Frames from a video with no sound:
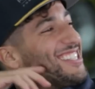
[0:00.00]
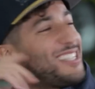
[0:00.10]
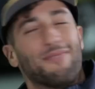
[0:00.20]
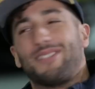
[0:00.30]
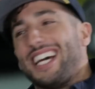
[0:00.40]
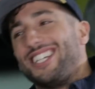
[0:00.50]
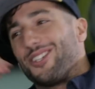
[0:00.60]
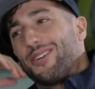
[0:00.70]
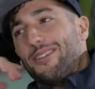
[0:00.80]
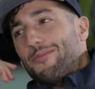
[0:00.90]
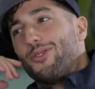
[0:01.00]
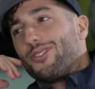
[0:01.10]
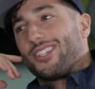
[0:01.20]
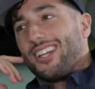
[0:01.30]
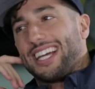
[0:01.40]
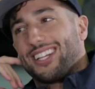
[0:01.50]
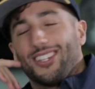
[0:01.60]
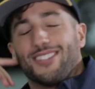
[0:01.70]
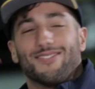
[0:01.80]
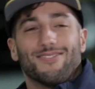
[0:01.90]
Some days you're in the mood to like
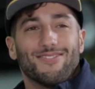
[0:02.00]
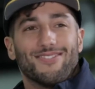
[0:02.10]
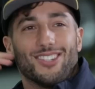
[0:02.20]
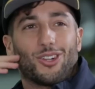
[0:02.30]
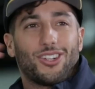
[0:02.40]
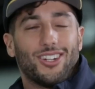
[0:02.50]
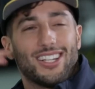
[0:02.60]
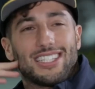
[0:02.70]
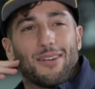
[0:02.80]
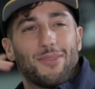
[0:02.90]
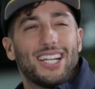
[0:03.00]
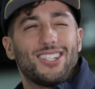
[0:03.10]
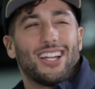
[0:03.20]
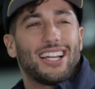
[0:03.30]
look good, and some days you're